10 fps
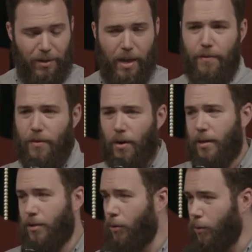a lot of
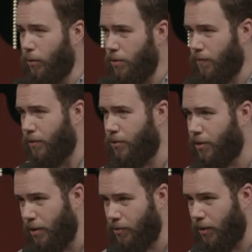great tools for
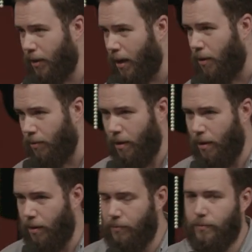scheduling out
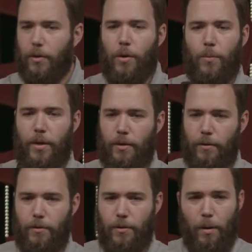there. We
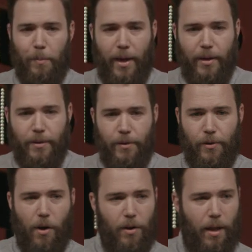use Planning
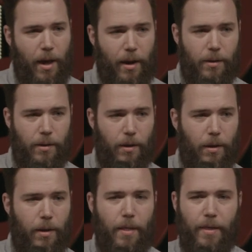Center Online.
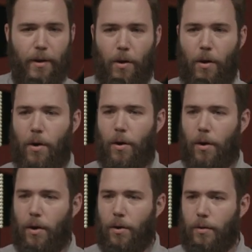There
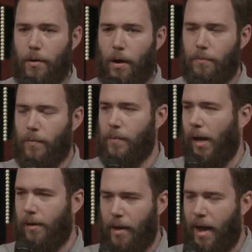are
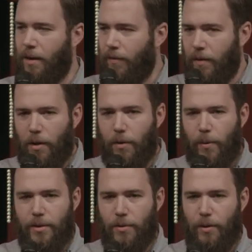a handful of other
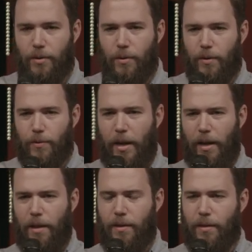ways you can do it as well.
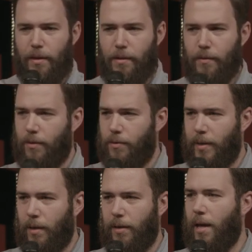I think that there's
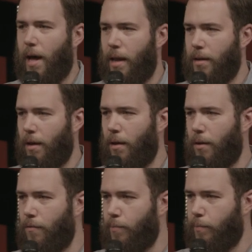been a lot
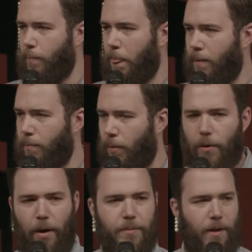of
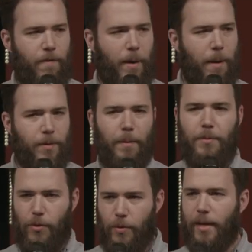programs that have popped up
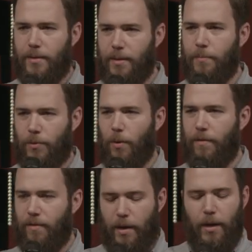to do that same sort
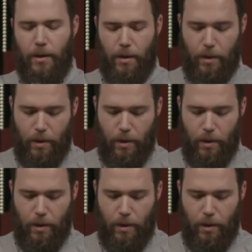of thing,